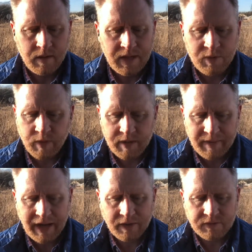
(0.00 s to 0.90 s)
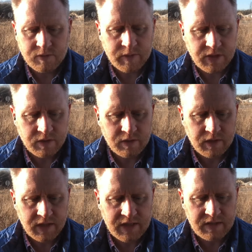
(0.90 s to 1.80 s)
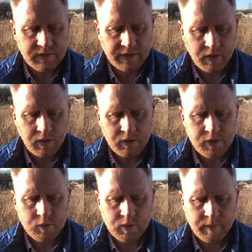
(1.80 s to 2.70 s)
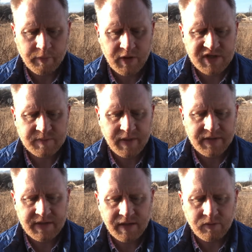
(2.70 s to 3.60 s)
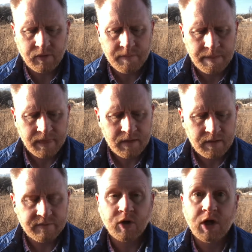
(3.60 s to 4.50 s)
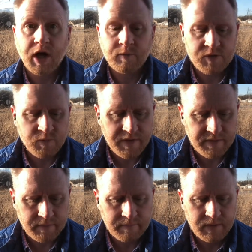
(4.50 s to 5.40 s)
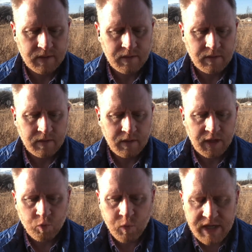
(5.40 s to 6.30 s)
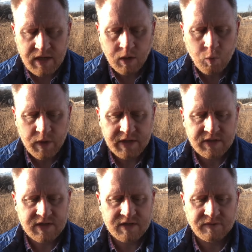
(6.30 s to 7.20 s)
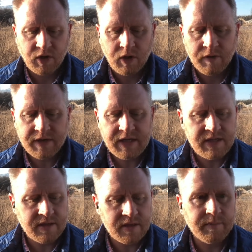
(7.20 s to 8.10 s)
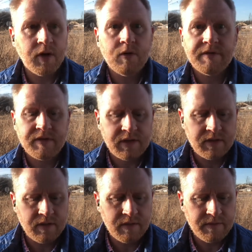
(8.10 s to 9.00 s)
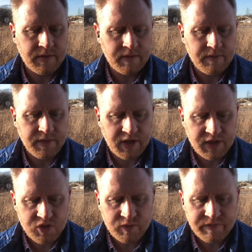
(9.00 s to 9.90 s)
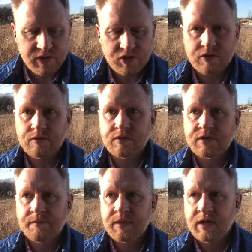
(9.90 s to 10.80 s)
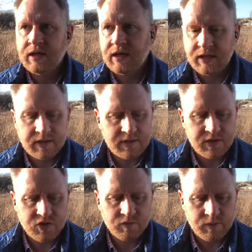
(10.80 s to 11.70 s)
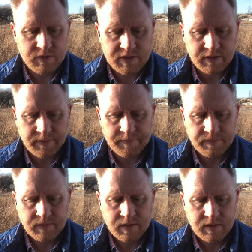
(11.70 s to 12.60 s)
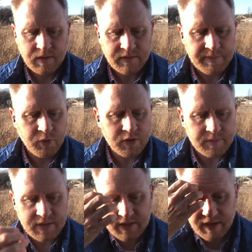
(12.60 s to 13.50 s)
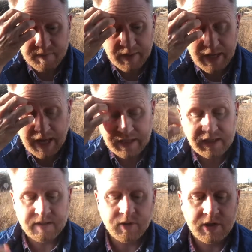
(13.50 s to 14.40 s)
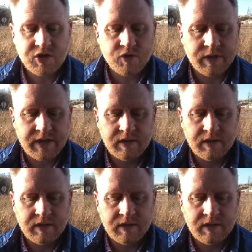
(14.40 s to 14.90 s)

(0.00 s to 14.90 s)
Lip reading: He went about doing good and healing all who were oppressed by the devil, for God was with him. And we are witnesses of all that he did, both in the country of the Jews and in Jerusalem. They put him to death by hanging him on a tree.